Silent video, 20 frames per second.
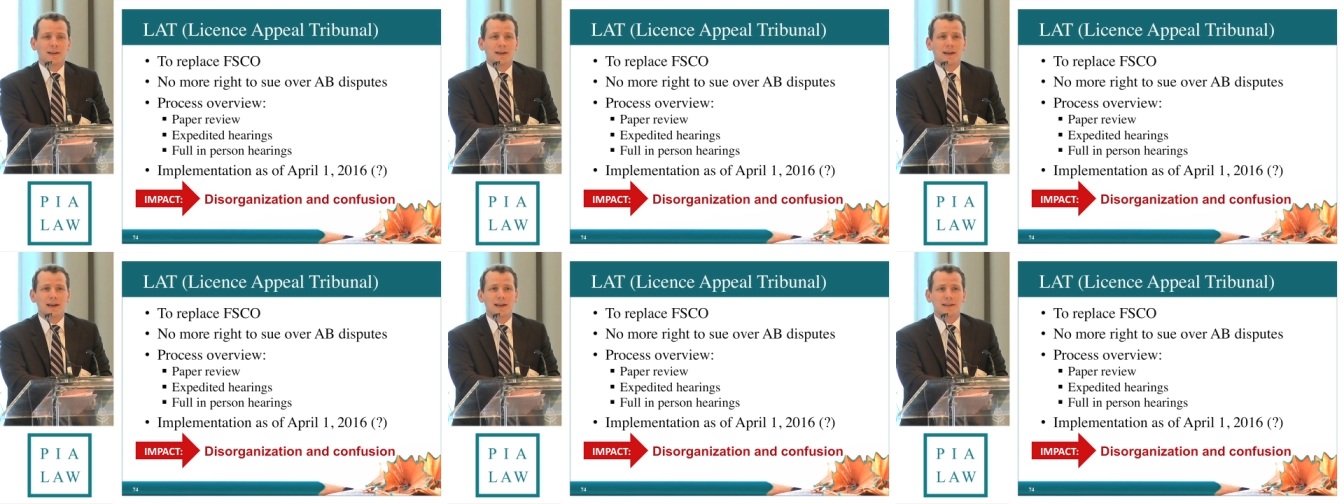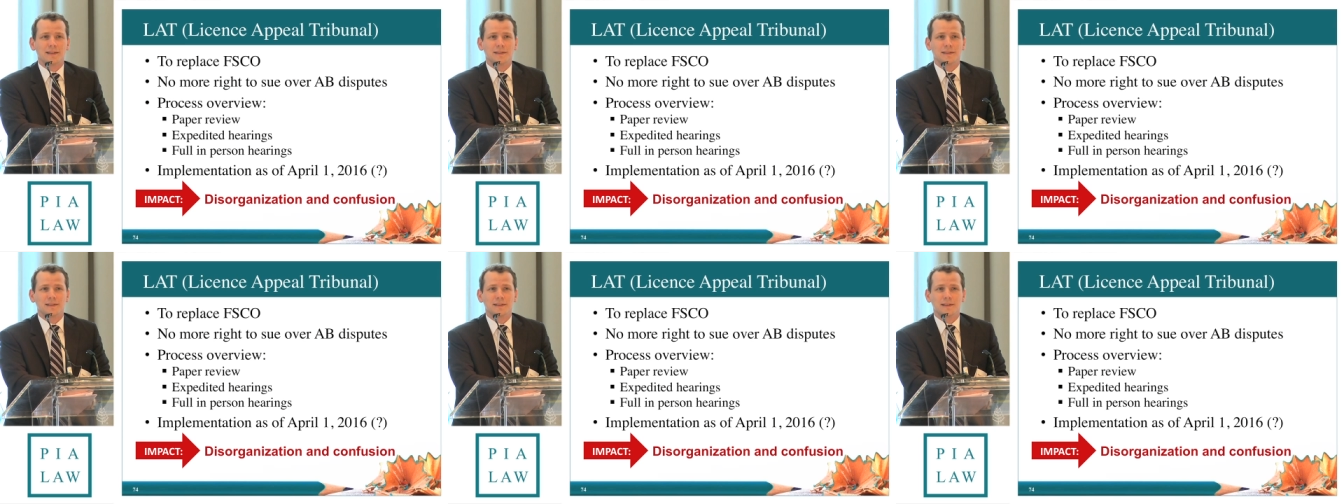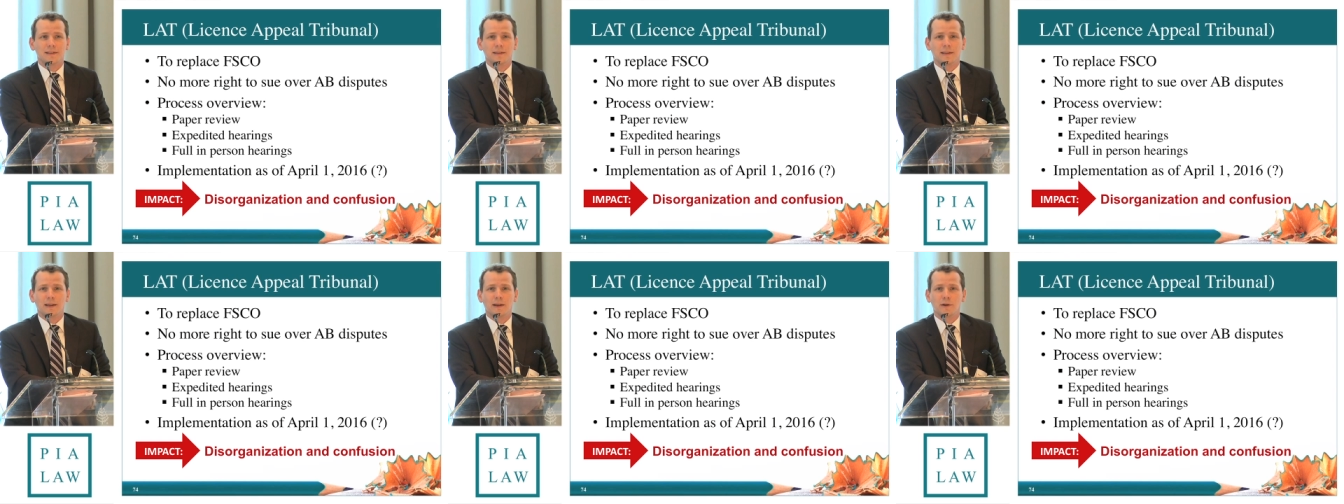And
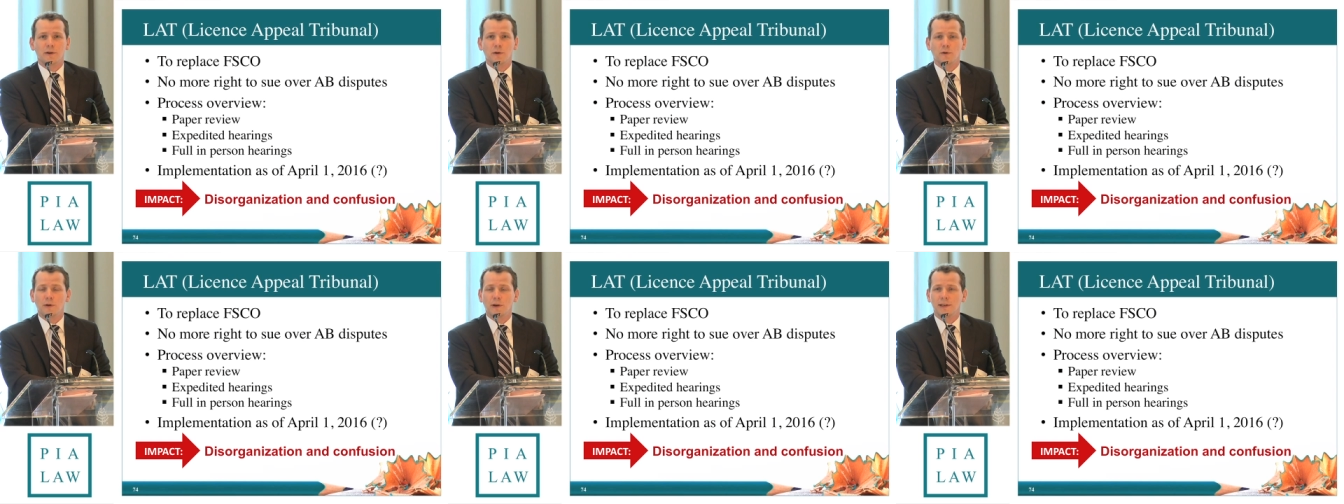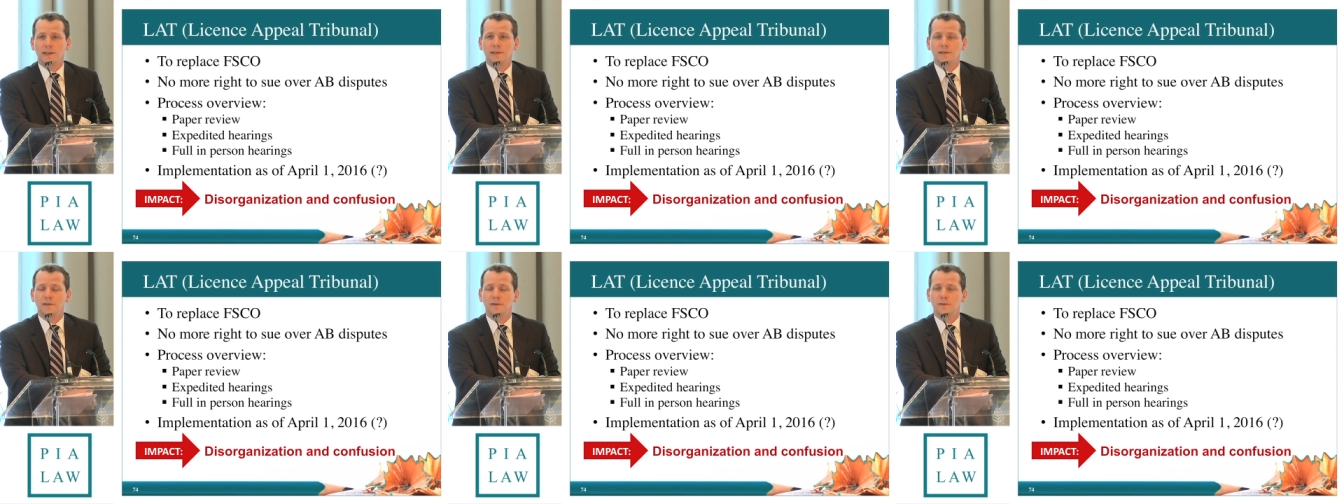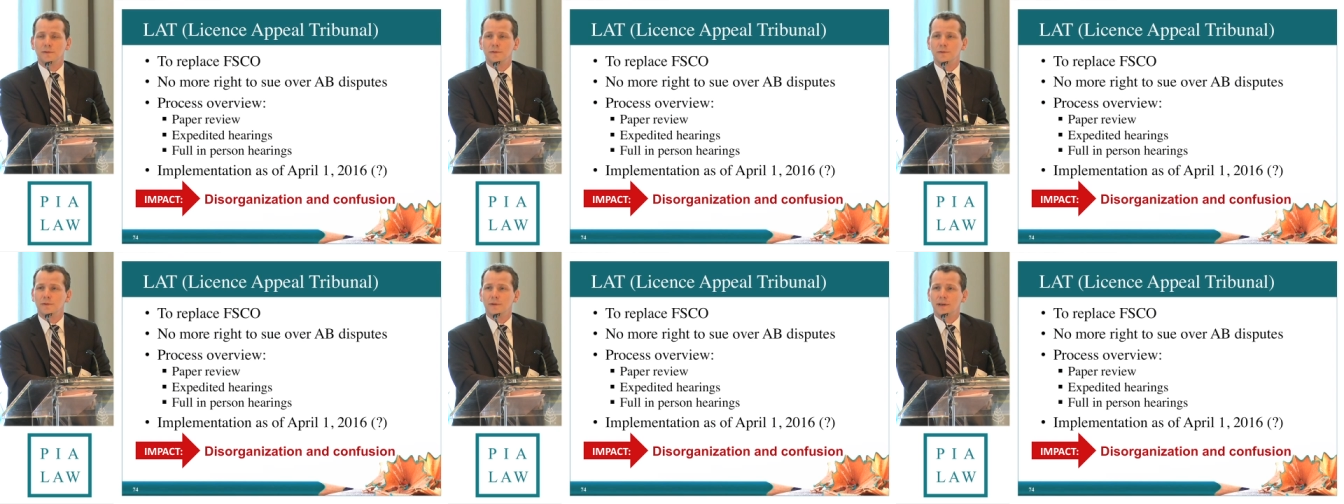they are going
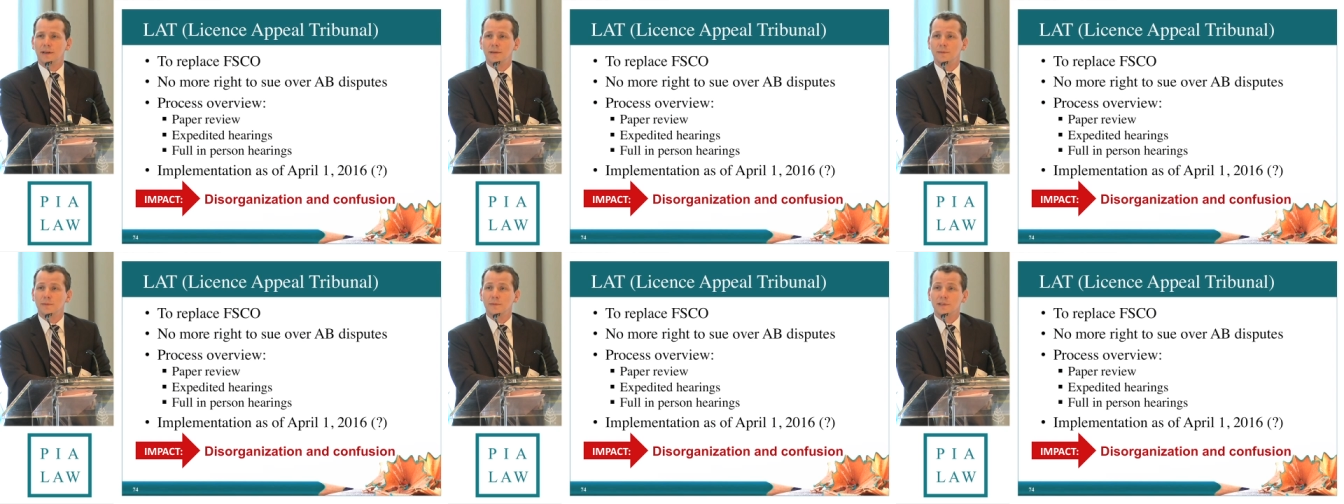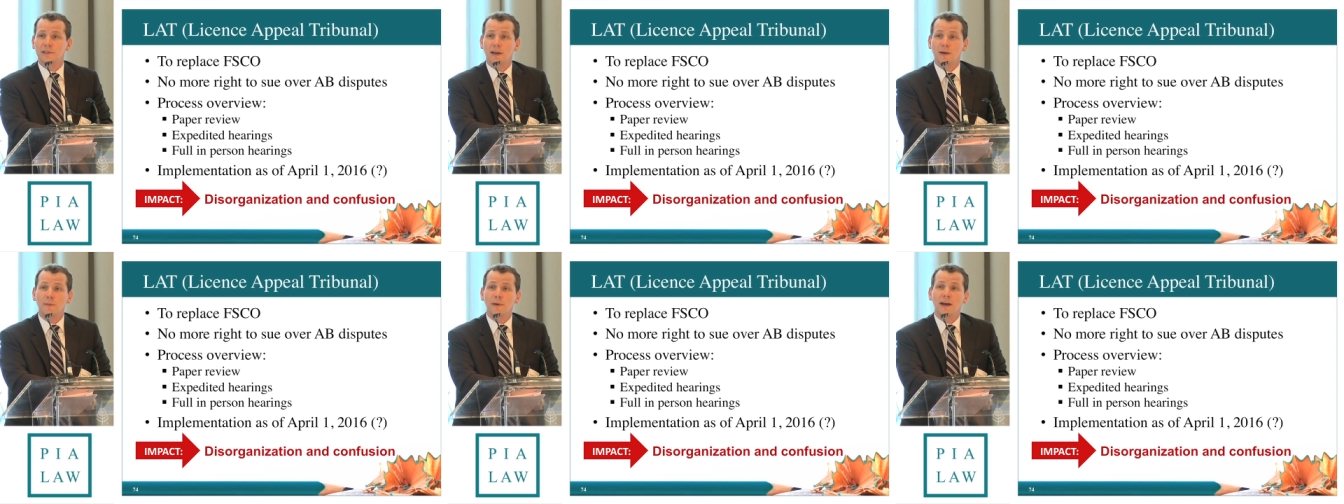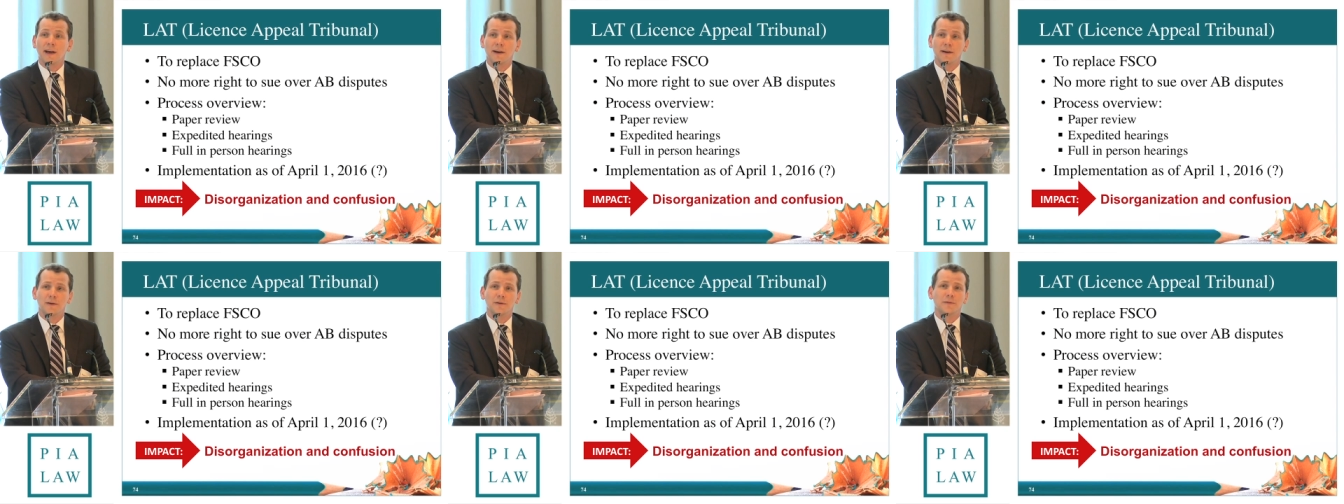to
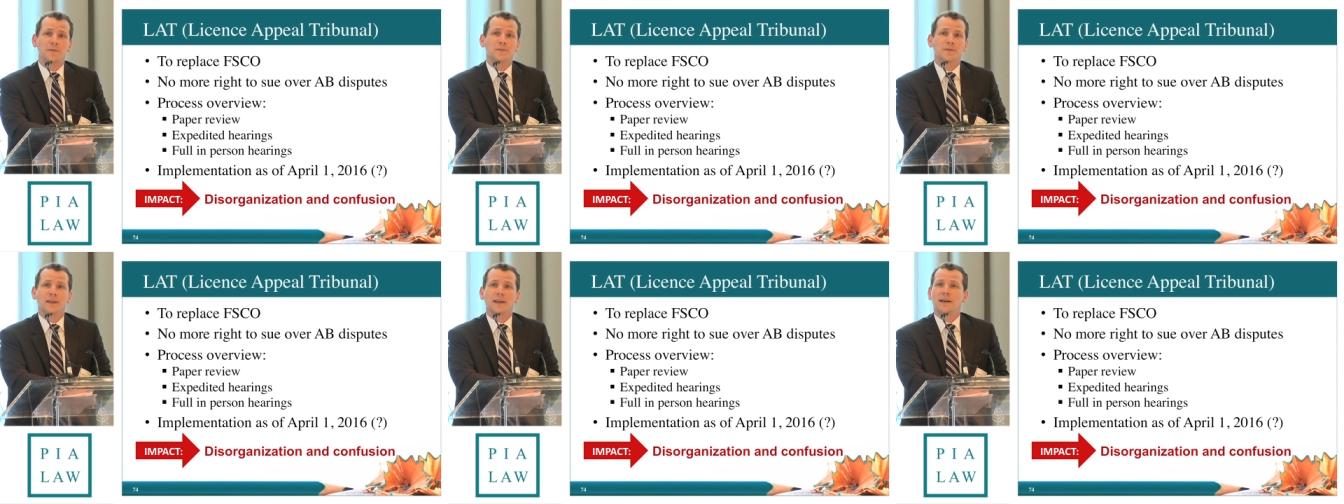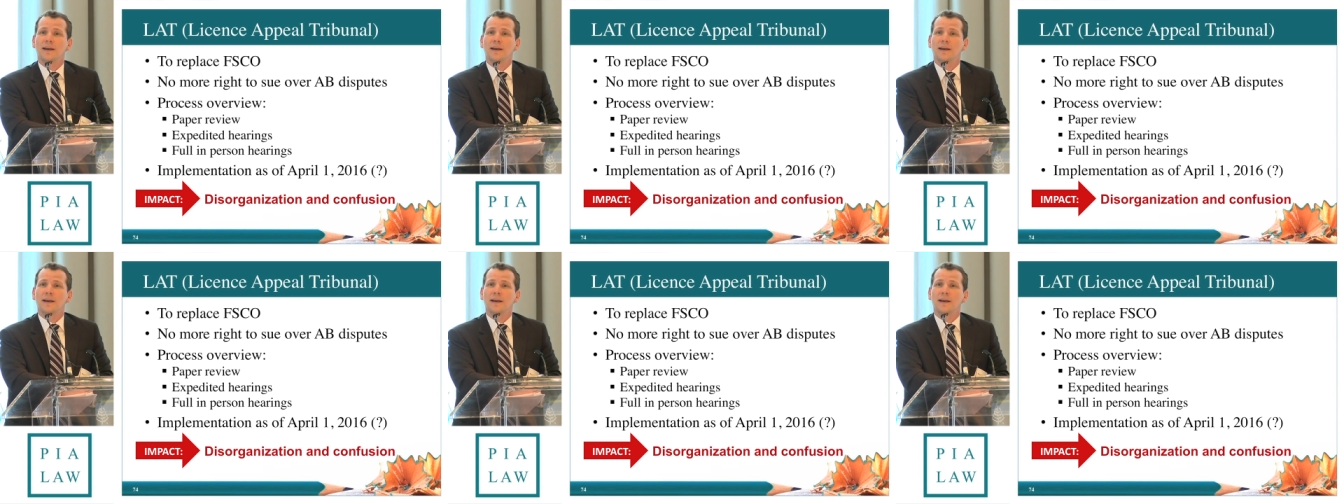somehow